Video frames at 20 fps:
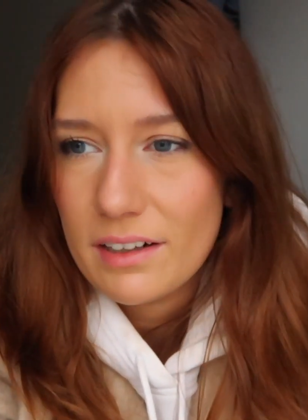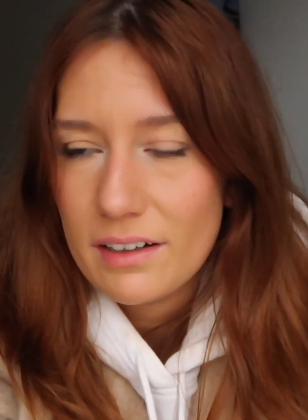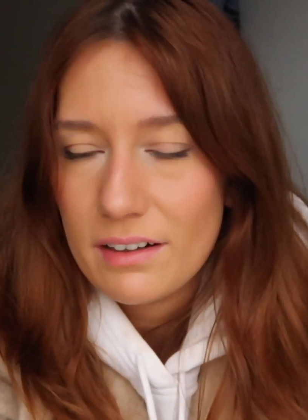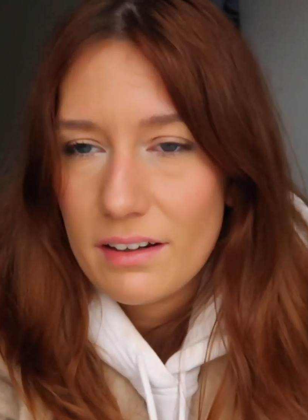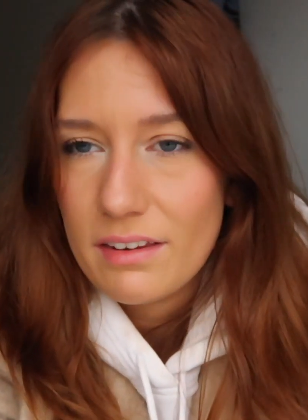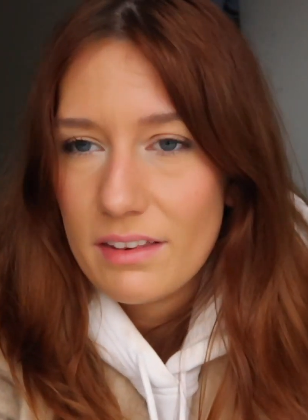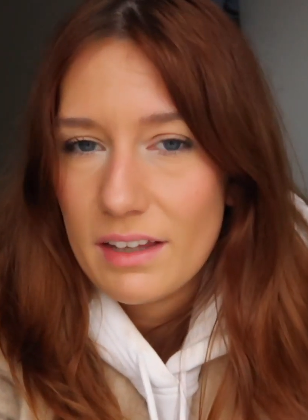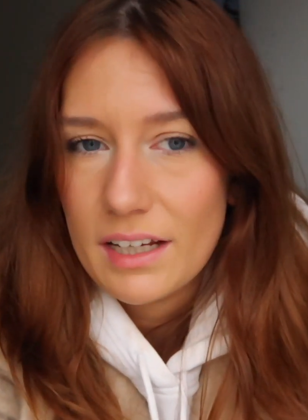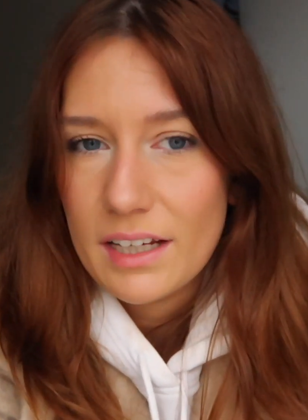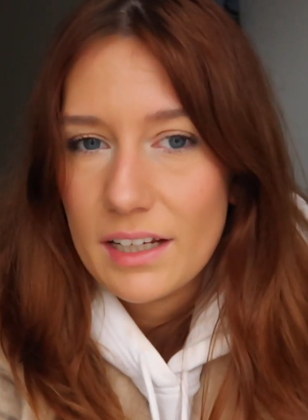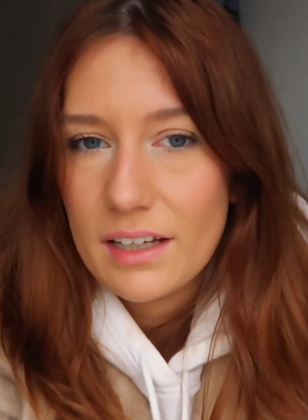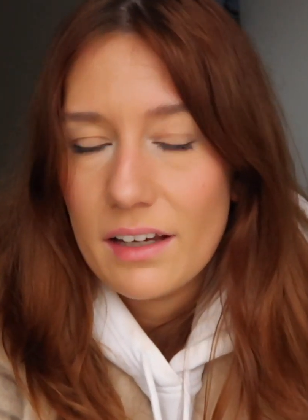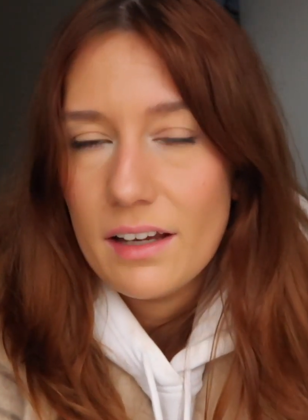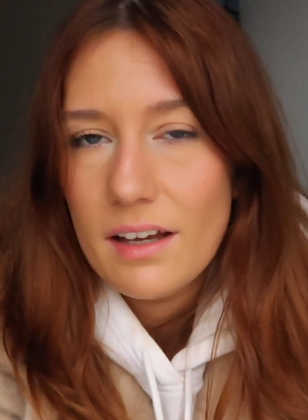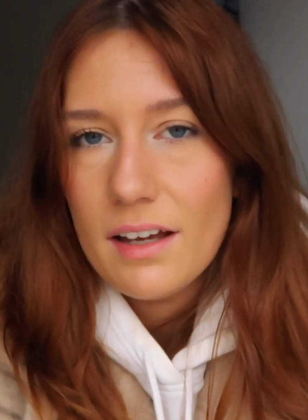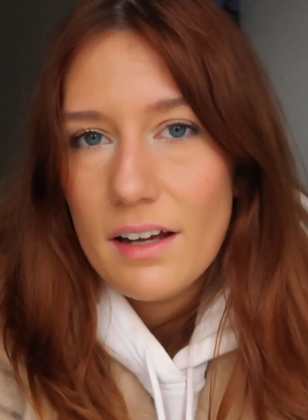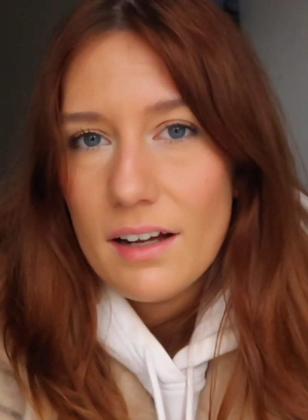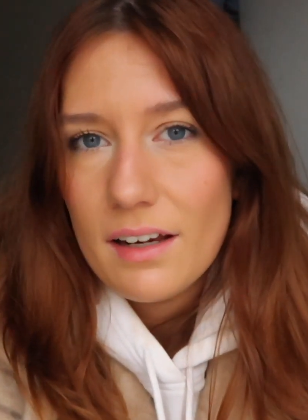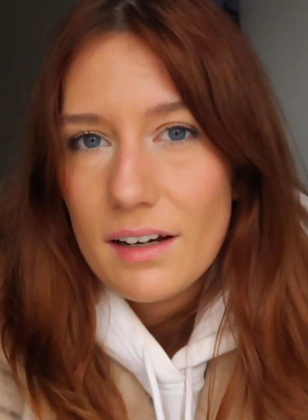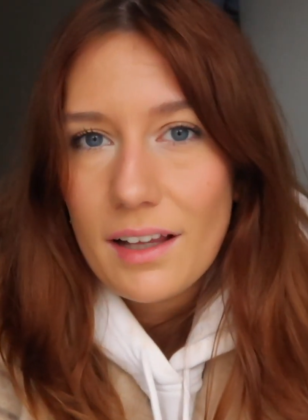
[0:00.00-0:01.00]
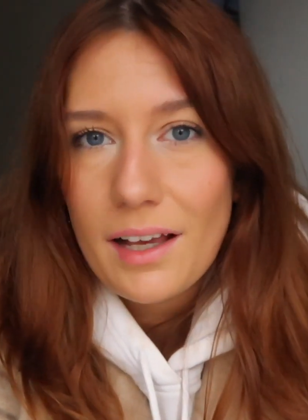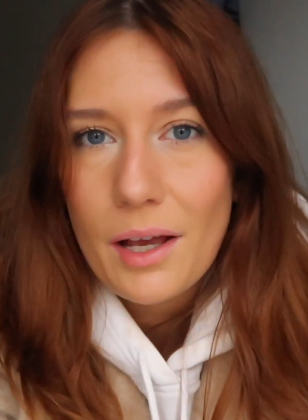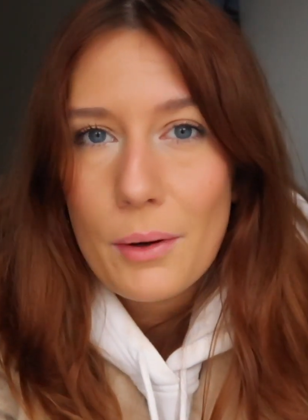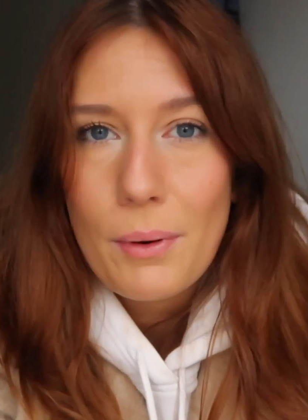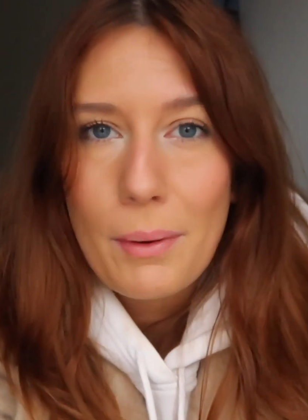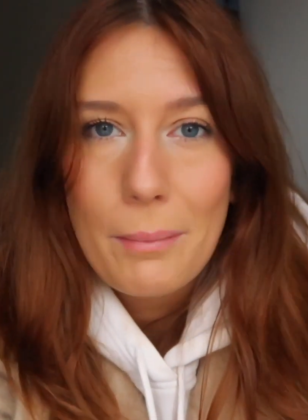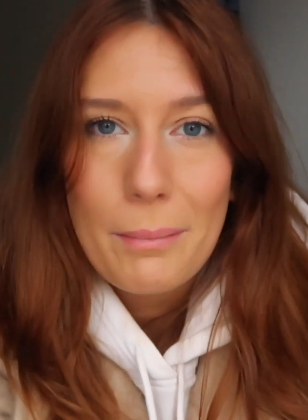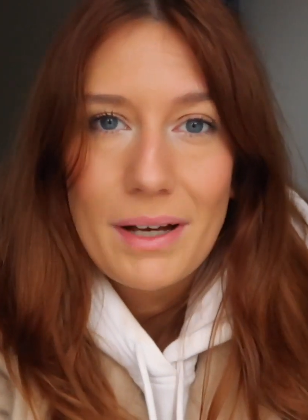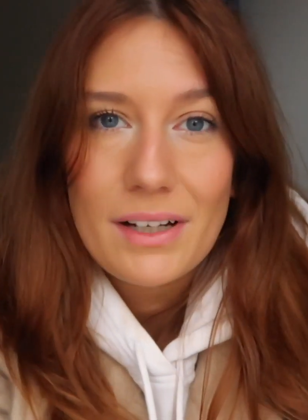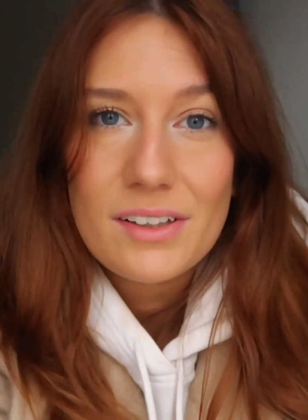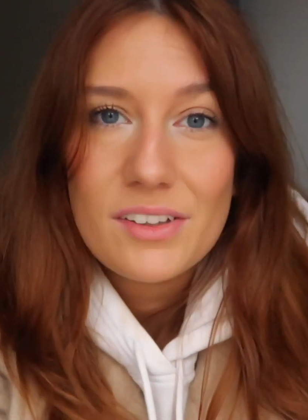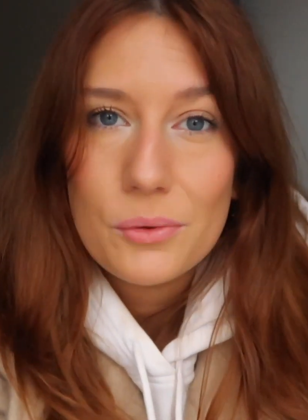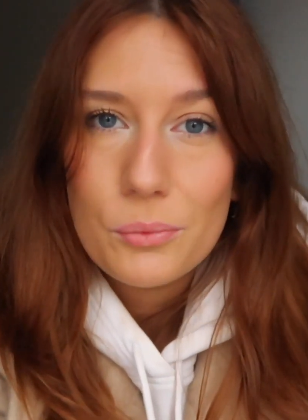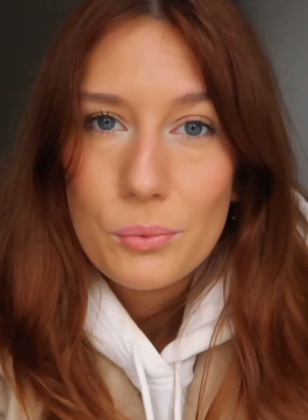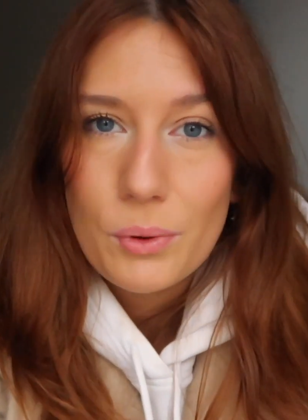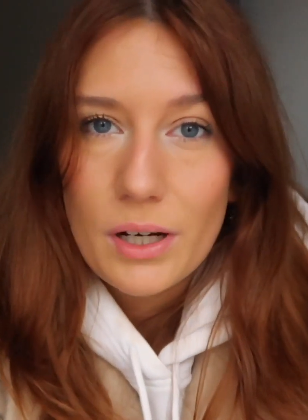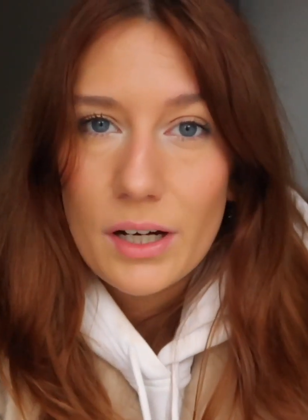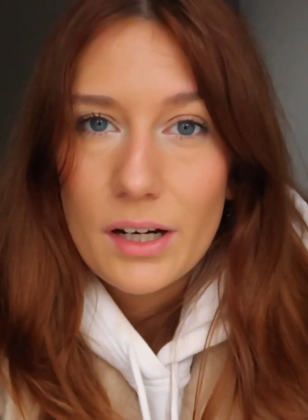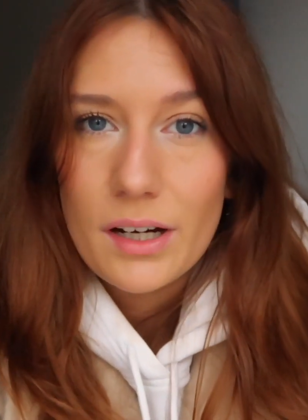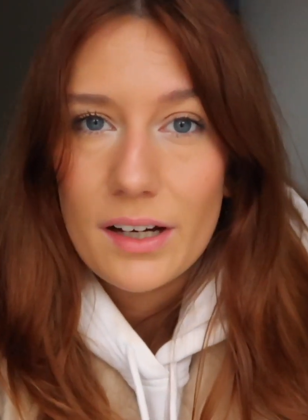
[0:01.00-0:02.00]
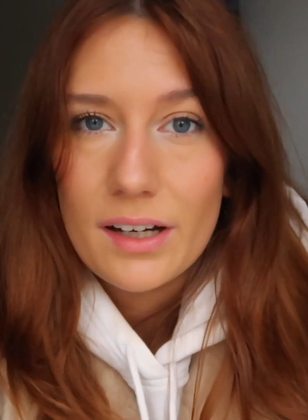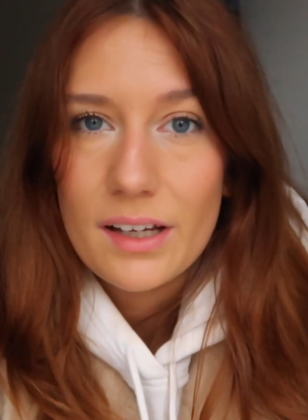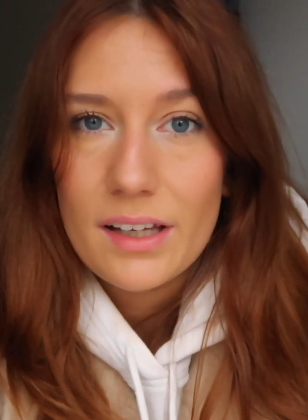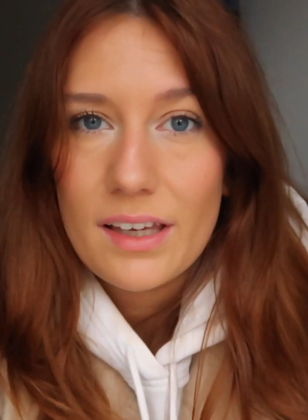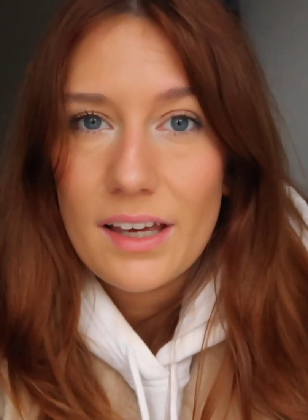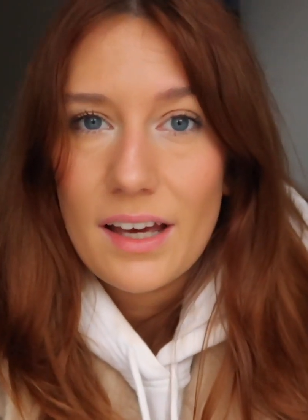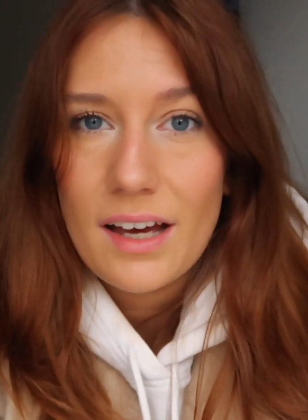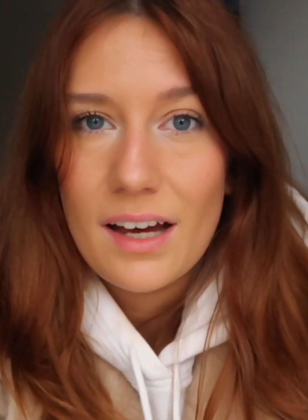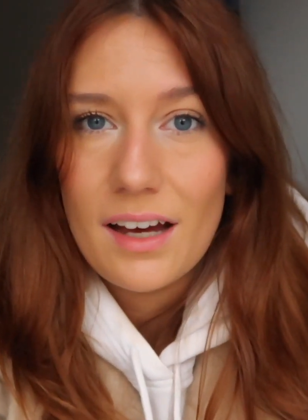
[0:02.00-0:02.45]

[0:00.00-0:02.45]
anything. Like, I went back to work.